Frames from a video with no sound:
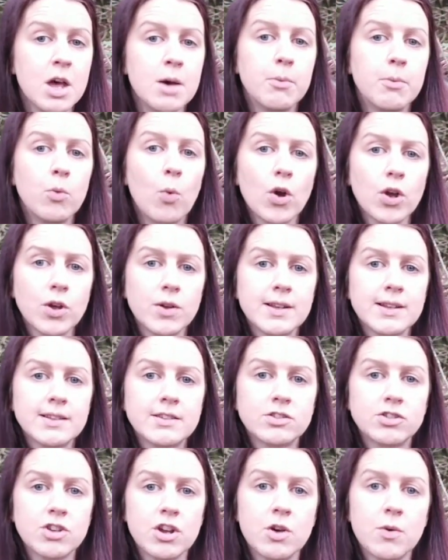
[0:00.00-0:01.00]
But what you need
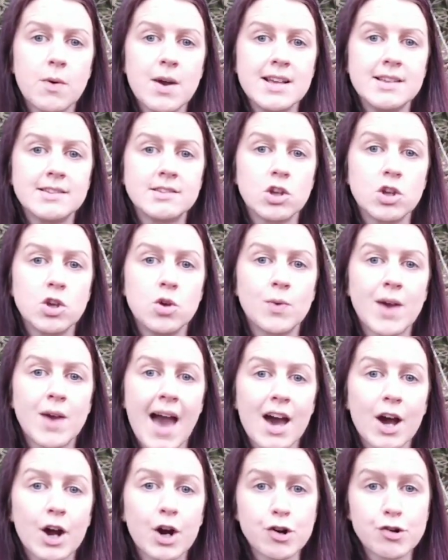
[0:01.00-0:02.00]
to do is you get
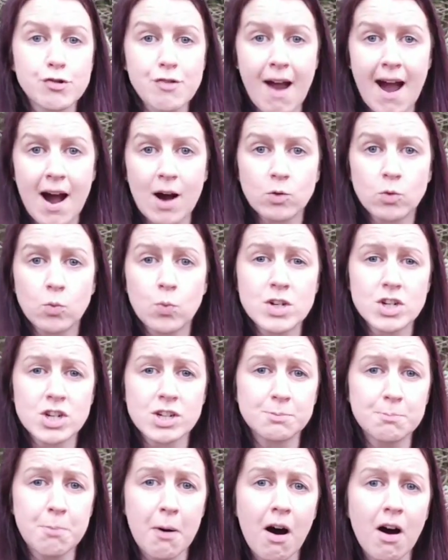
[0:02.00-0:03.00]
a crown, which
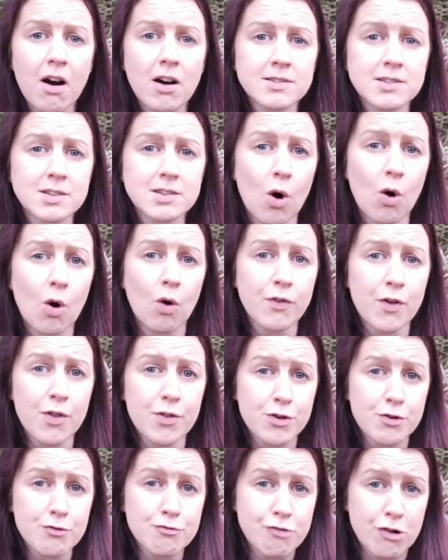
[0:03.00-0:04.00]
is part of
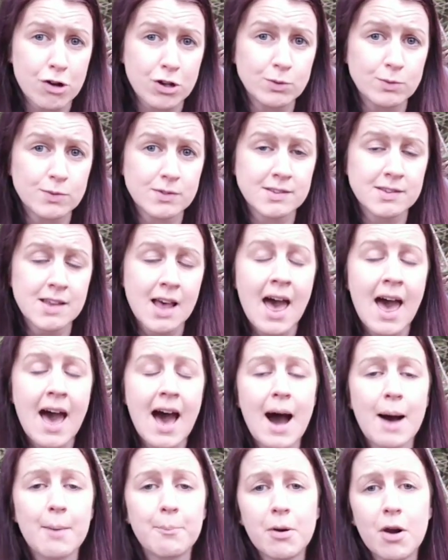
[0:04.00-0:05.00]
the roots,
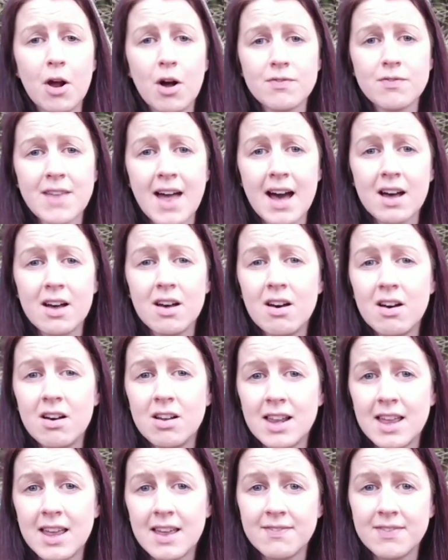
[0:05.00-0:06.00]
and plant that
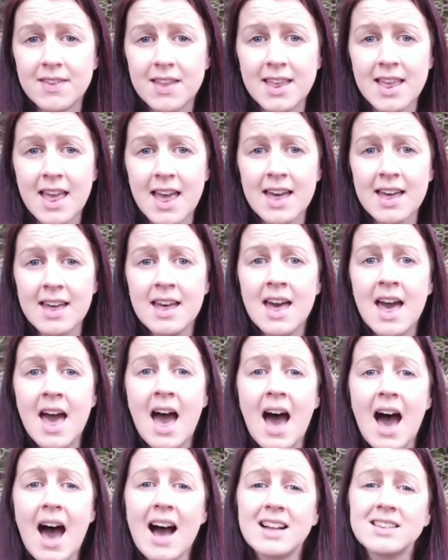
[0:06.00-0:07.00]
early in the year.
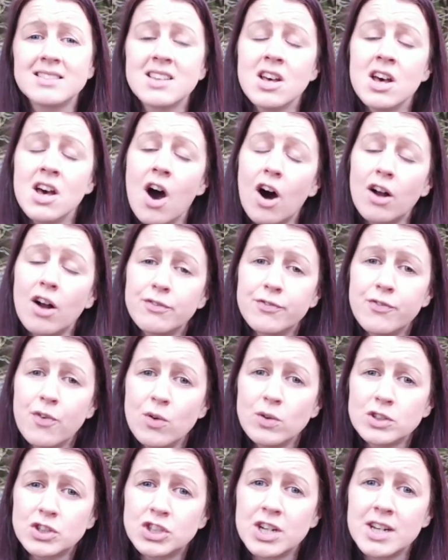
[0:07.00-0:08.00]
And
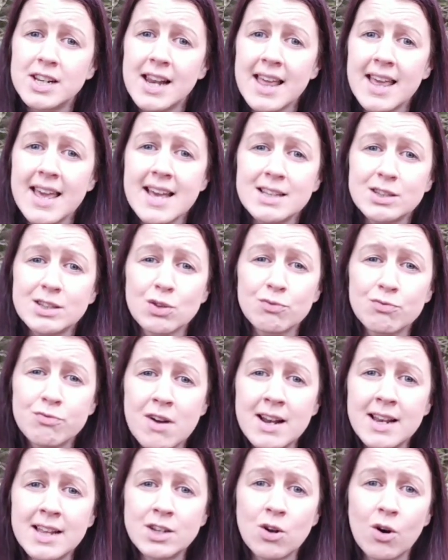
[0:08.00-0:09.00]
unfortunately, it's
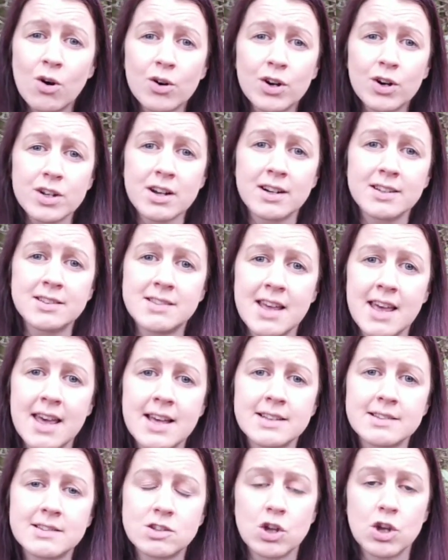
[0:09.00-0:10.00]
really not a good
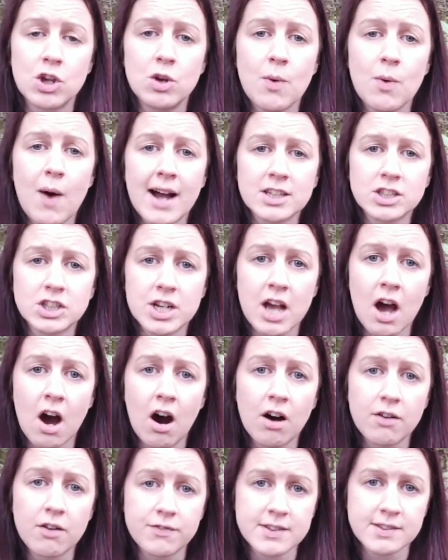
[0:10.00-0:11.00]
idea to actually
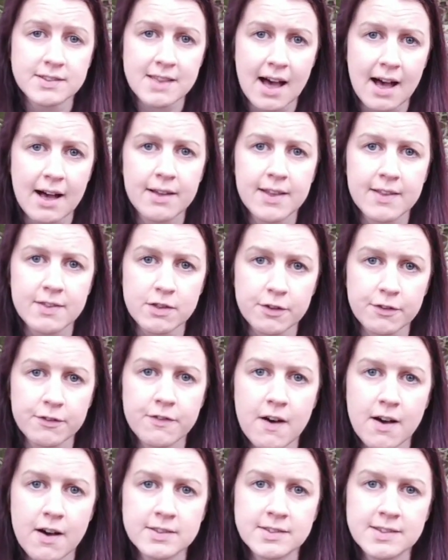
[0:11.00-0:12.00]
harvest that in the
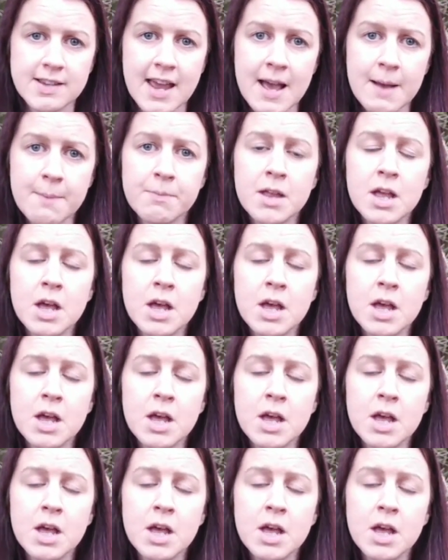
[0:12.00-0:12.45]
first year